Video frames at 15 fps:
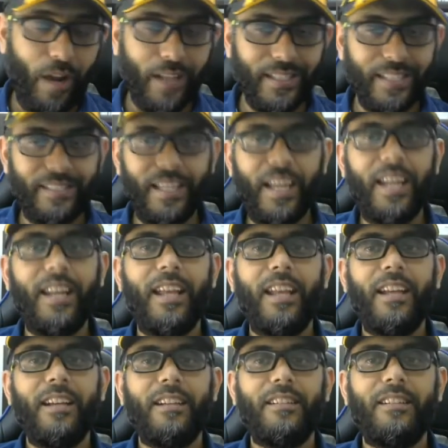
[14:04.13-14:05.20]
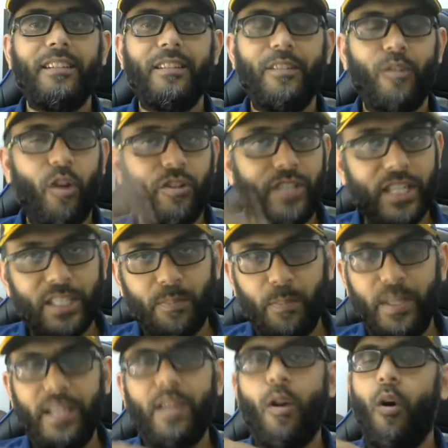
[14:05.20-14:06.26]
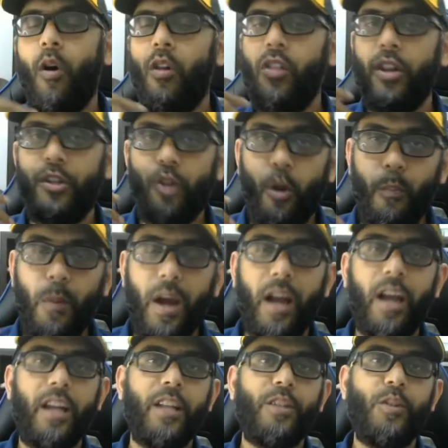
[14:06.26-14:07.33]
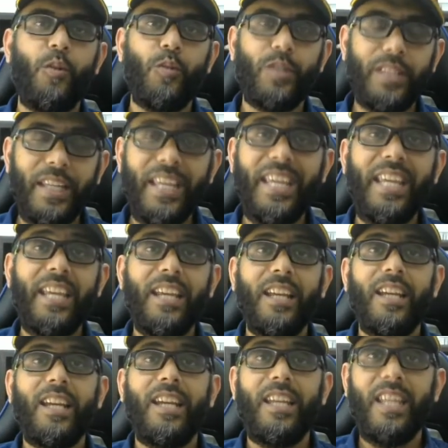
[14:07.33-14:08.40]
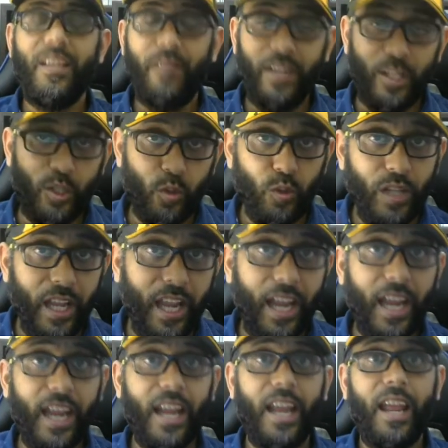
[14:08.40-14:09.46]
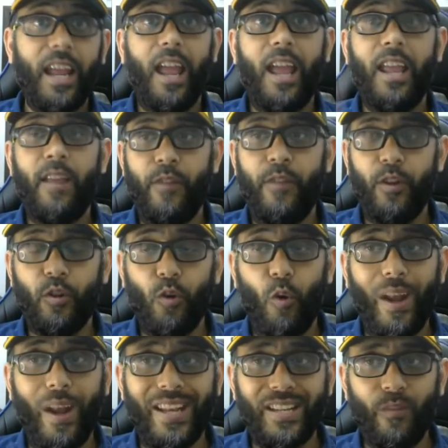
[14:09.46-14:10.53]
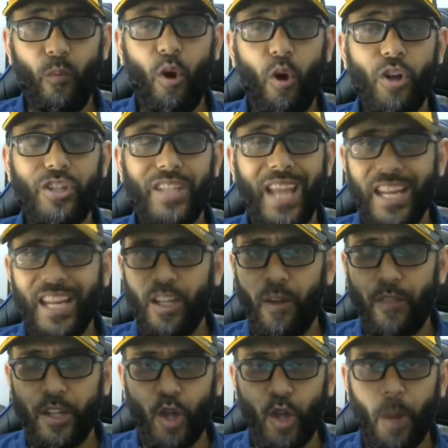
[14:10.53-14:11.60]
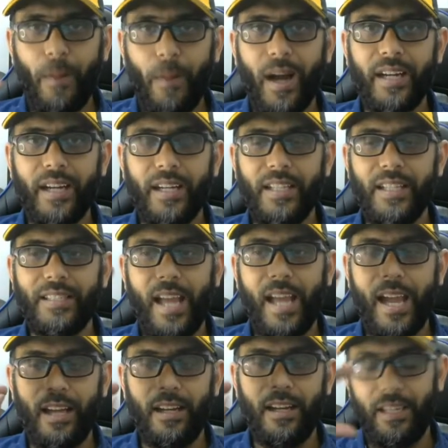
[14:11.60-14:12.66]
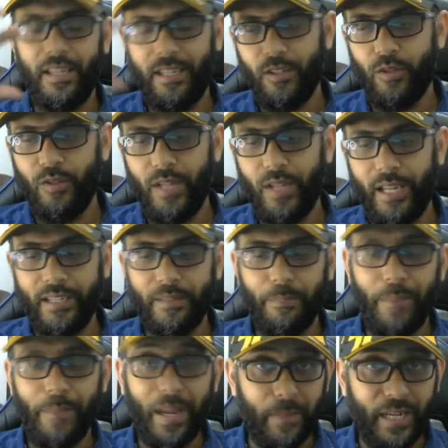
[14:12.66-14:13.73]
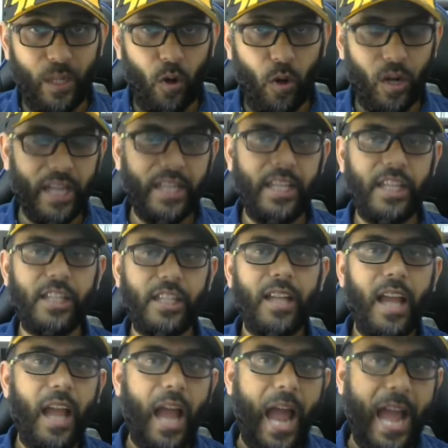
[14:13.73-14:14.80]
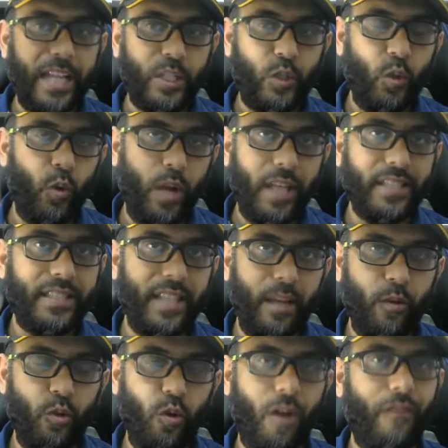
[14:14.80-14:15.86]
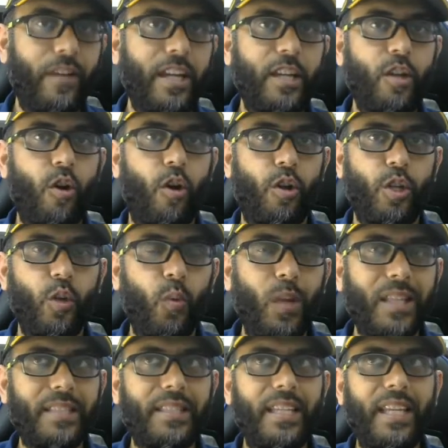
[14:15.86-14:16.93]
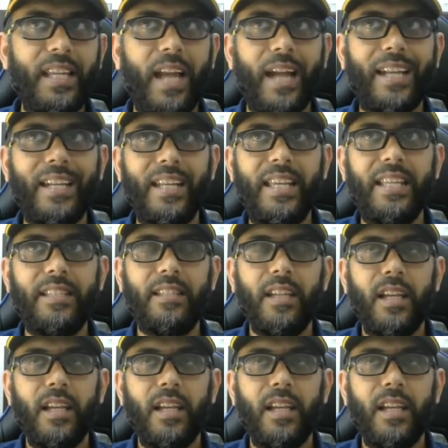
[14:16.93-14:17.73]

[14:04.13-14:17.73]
As I said, not just me, all the top marketers you see, even today, if you go and watch any of the top marketers, like make money online niche, as soon as they do a video, you will see at least